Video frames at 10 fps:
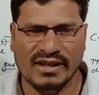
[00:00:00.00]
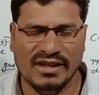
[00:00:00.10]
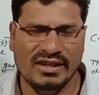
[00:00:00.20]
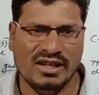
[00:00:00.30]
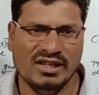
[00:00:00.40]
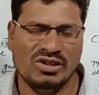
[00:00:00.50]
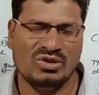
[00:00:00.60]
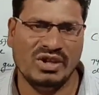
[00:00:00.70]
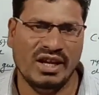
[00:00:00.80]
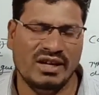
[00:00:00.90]
In that you
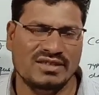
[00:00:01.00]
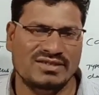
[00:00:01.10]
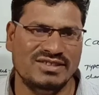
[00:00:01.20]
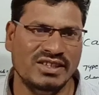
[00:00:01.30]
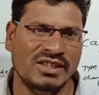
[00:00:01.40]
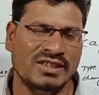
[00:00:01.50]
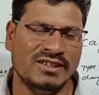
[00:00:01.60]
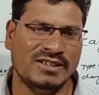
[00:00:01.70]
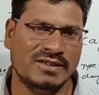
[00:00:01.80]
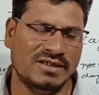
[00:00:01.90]
have to add zinc
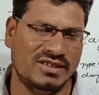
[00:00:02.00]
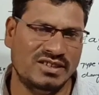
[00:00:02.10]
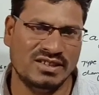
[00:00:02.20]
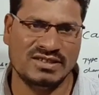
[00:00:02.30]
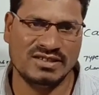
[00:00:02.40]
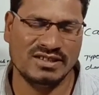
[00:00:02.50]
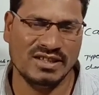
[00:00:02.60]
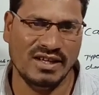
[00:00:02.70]
dust,